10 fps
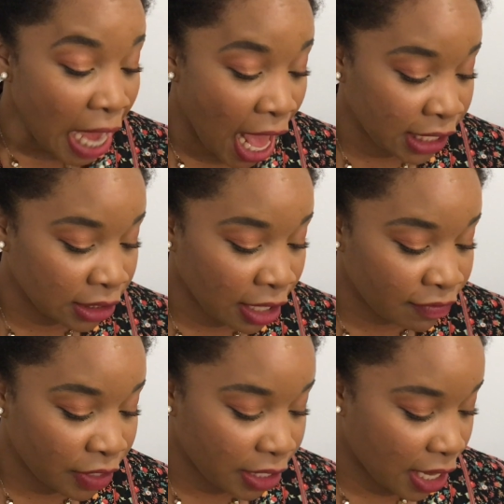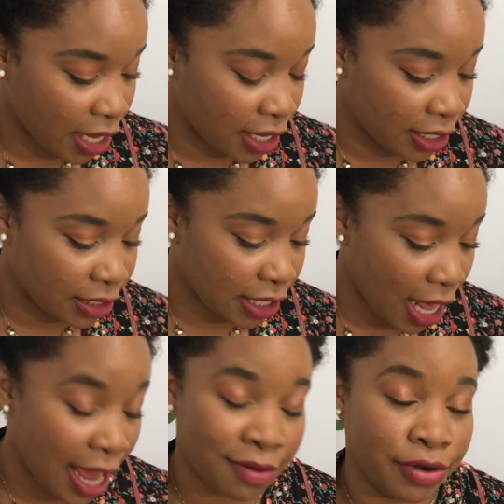I love it, and
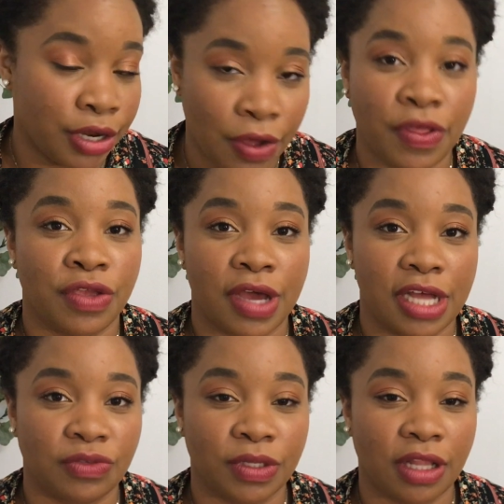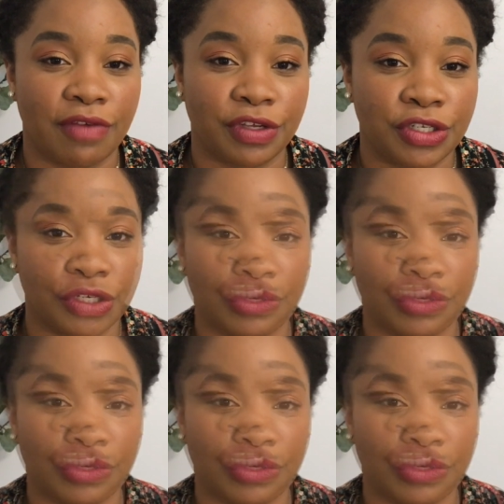I know that you guys would love it too.